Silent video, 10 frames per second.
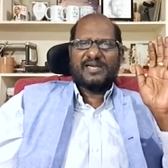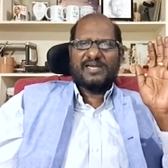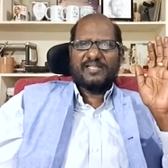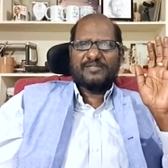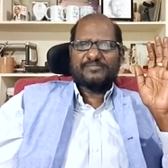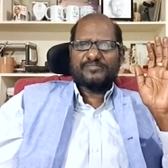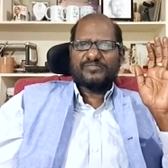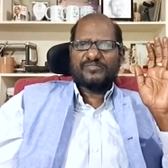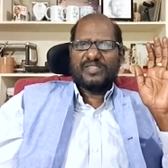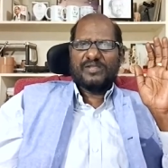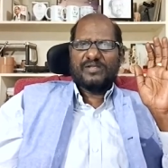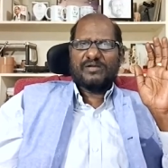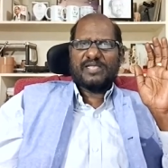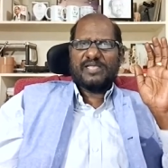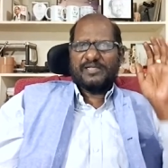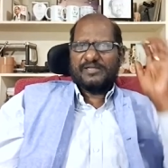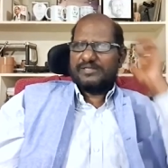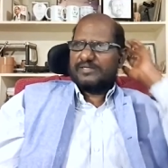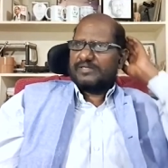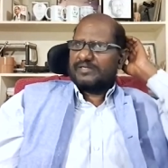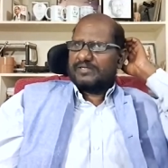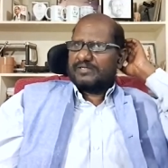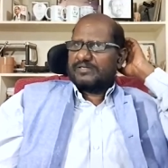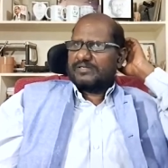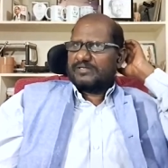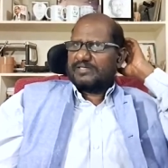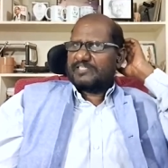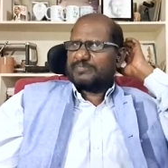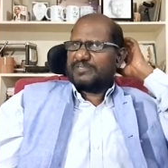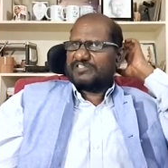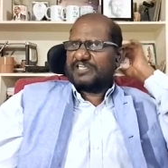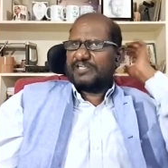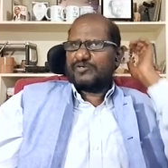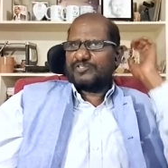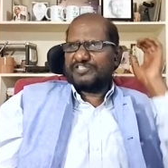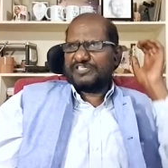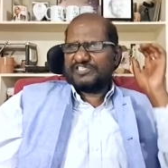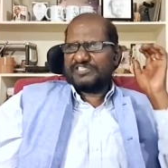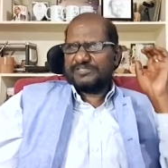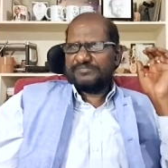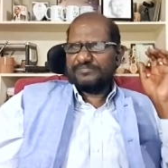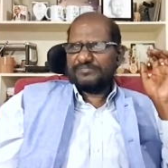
heading. Okay. Yes, please. Any questions?